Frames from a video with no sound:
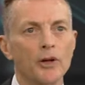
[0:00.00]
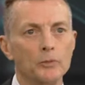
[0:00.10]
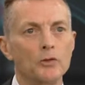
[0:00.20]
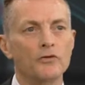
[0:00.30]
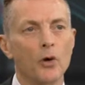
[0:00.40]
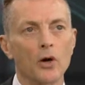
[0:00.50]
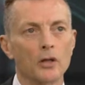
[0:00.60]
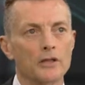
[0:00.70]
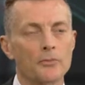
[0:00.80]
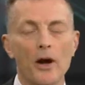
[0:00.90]
to move oil
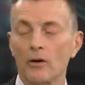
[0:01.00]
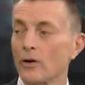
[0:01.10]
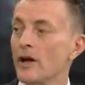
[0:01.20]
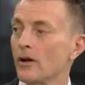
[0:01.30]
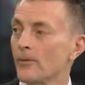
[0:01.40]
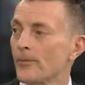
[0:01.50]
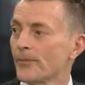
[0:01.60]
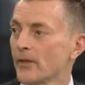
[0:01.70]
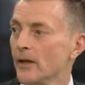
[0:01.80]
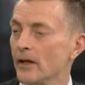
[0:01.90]
is by rail.
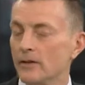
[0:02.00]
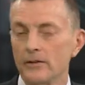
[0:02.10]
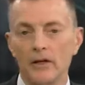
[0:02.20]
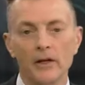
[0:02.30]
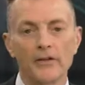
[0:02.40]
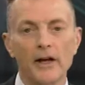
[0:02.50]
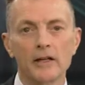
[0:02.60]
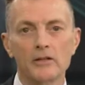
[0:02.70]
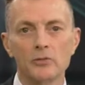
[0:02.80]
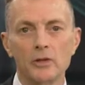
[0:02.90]
Mm. And uh, that
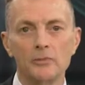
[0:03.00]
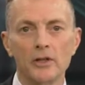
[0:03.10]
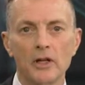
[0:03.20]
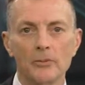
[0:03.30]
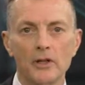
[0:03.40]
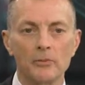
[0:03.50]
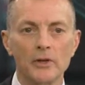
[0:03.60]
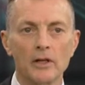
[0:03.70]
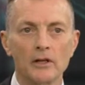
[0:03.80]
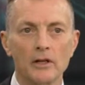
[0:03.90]
is really becoming a
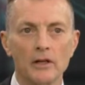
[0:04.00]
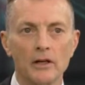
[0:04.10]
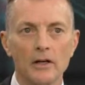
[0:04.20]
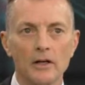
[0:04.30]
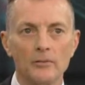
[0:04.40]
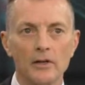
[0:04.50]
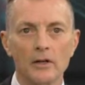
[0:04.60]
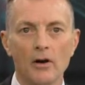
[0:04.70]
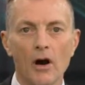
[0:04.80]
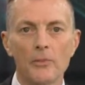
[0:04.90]
big, uh, a
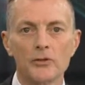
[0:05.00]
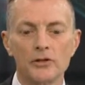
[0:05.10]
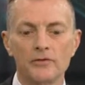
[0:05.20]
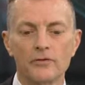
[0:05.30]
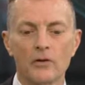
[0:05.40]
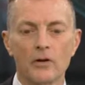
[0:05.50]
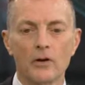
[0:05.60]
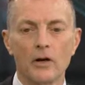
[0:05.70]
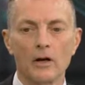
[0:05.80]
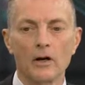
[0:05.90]
big option
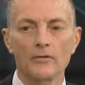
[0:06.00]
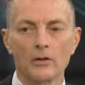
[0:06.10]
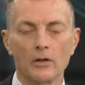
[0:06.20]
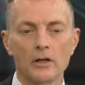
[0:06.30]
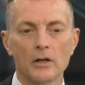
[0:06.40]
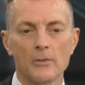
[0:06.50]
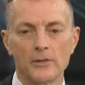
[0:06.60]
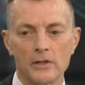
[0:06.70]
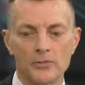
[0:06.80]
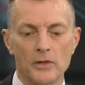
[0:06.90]
for, uh, for a lot of
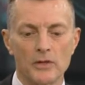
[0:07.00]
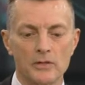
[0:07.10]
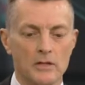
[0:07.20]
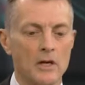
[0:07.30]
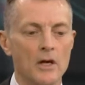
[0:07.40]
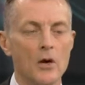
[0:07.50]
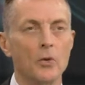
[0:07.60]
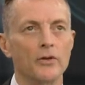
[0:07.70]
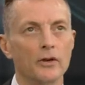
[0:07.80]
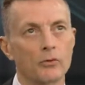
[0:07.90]
companies because
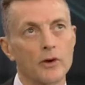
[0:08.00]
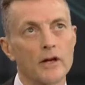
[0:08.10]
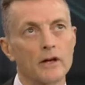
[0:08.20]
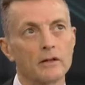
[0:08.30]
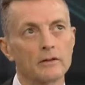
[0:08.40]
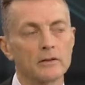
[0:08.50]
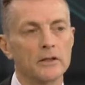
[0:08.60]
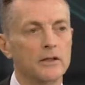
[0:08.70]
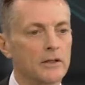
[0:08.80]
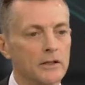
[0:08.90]
with rail,
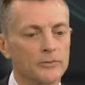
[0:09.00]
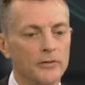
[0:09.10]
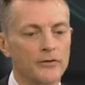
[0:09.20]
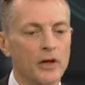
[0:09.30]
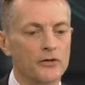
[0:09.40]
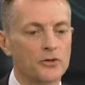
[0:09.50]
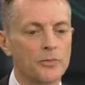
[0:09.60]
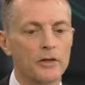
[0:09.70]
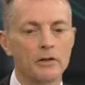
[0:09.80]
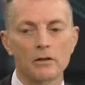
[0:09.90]
um, if you have a
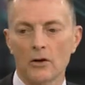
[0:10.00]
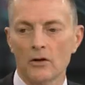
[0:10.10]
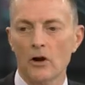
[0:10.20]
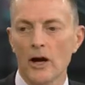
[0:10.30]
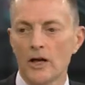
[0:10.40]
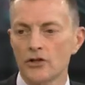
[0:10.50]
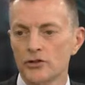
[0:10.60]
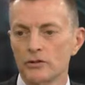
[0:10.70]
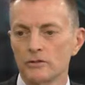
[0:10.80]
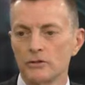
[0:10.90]
spill or a
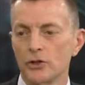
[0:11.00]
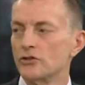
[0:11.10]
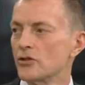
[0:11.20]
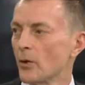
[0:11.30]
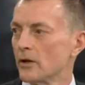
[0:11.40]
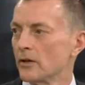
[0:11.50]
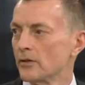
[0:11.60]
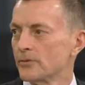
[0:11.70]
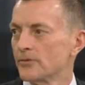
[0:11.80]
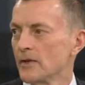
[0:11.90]
crash, you can see where it
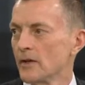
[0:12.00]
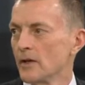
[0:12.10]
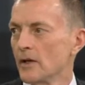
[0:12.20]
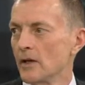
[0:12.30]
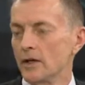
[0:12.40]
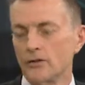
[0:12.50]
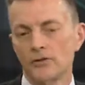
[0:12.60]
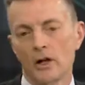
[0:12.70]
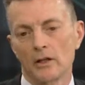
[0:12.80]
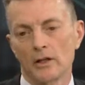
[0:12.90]
is. Right. And it's
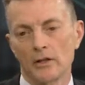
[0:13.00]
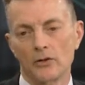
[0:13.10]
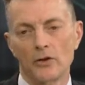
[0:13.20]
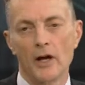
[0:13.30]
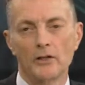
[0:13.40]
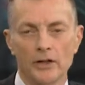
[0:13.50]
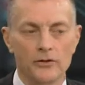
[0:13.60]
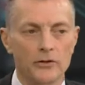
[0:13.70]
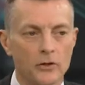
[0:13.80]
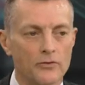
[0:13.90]
not like underground, you have to
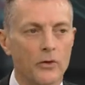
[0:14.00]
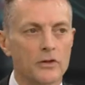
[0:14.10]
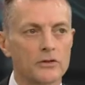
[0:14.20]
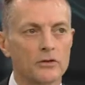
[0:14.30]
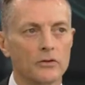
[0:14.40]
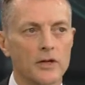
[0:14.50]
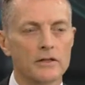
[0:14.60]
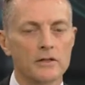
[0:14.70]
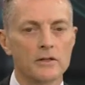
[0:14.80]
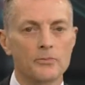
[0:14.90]
look for it. So that's,
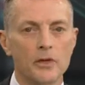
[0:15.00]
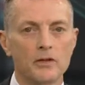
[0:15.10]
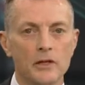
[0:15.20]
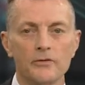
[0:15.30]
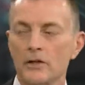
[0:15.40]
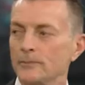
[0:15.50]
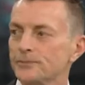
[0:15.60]
that's a big thing for him.